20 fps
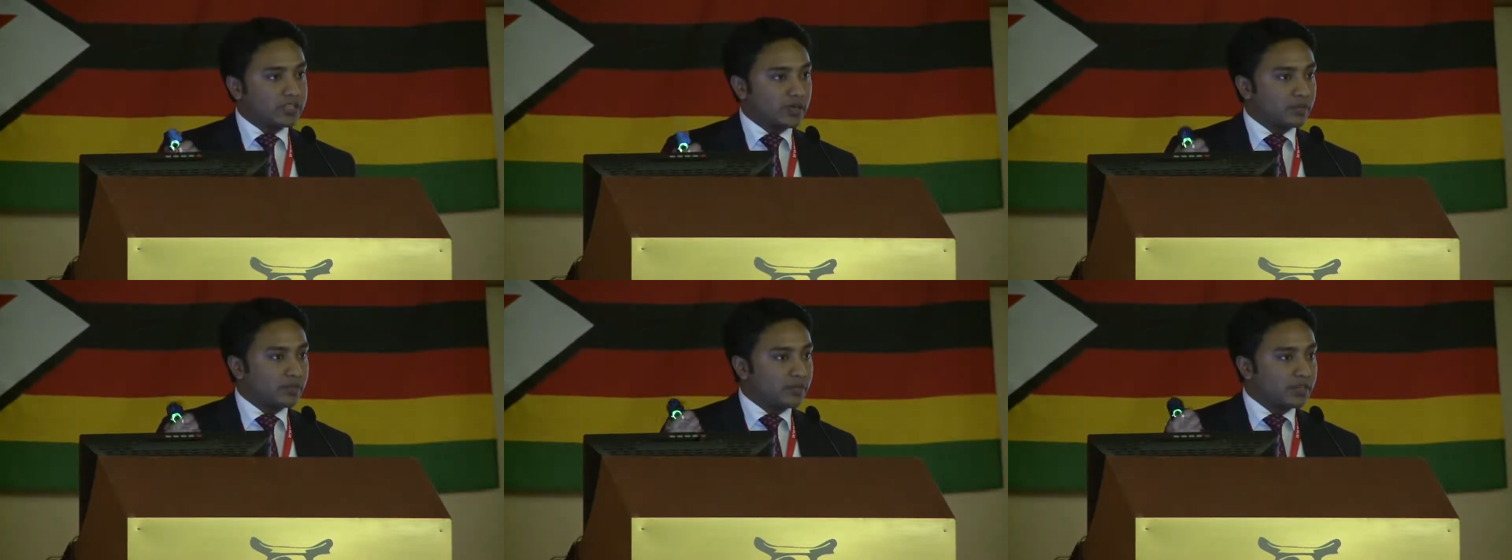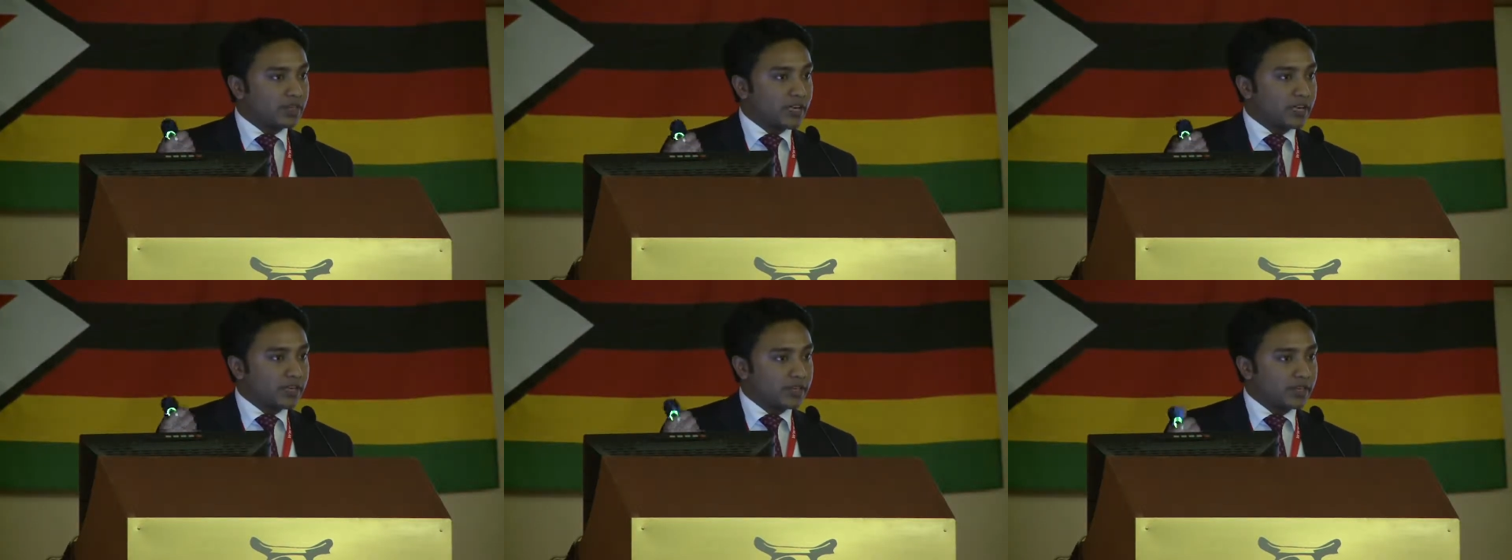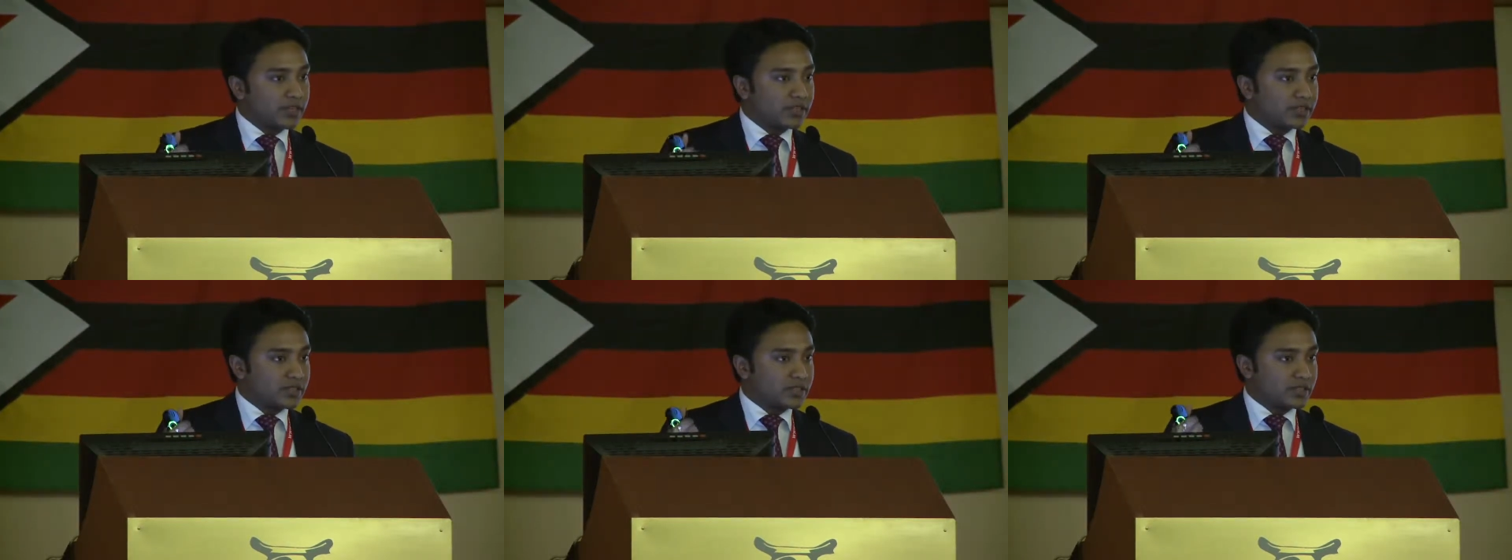submit
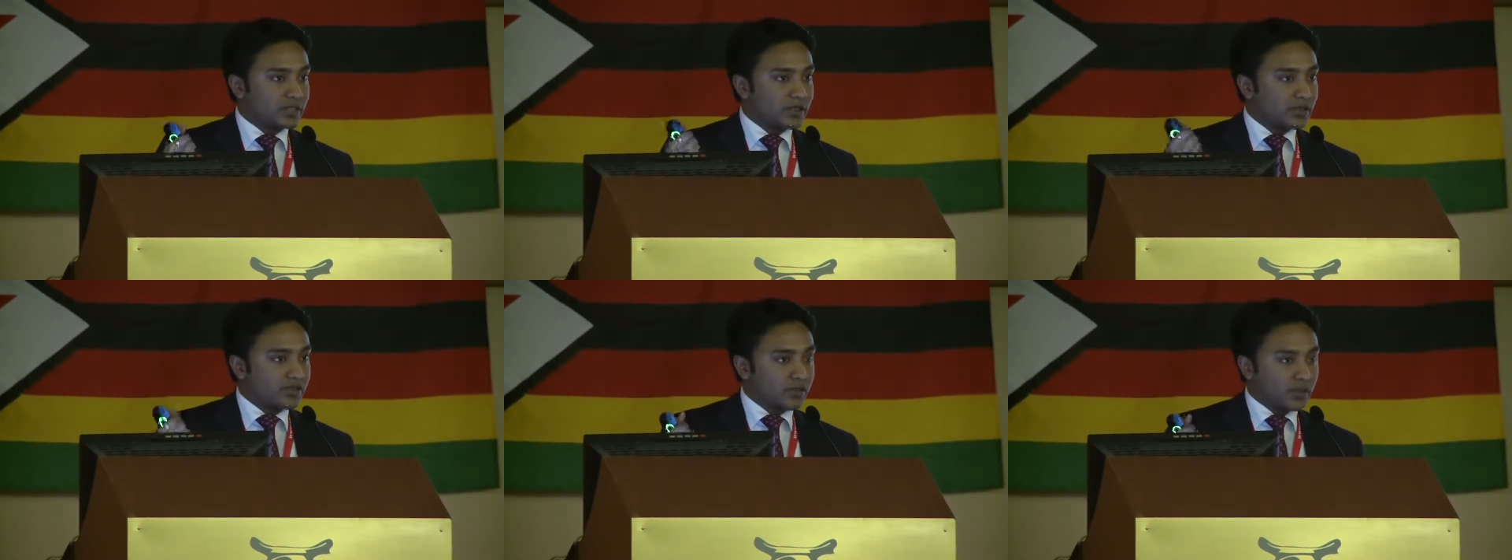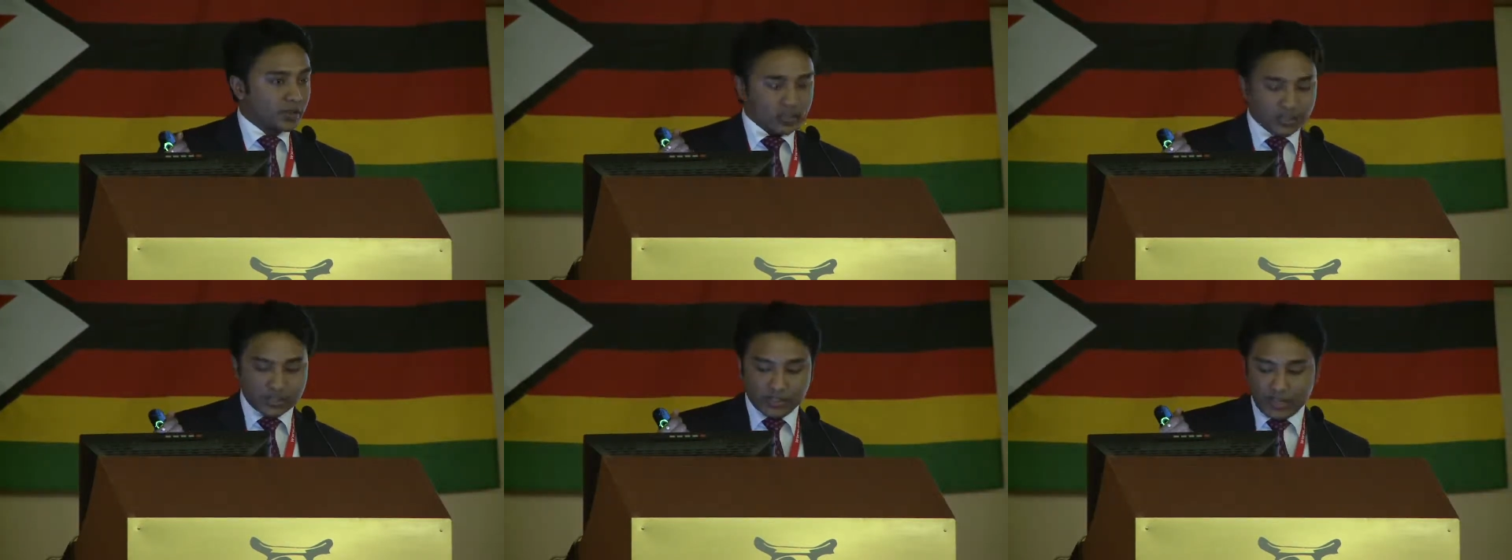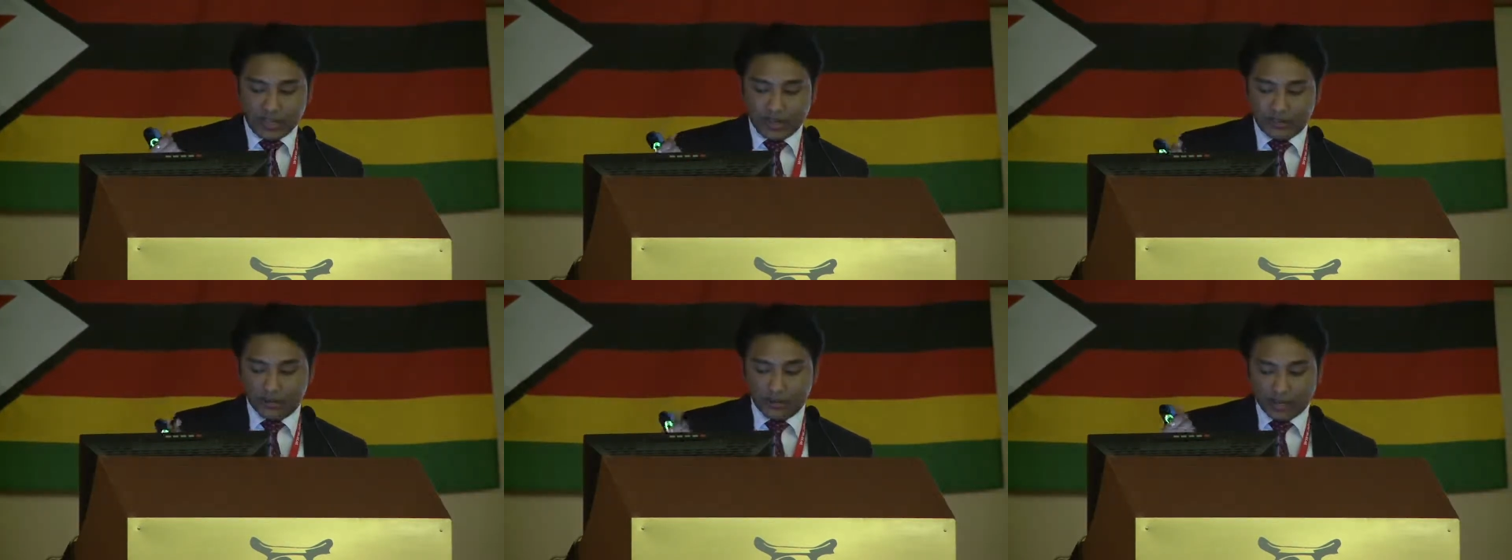attendance of all the staff,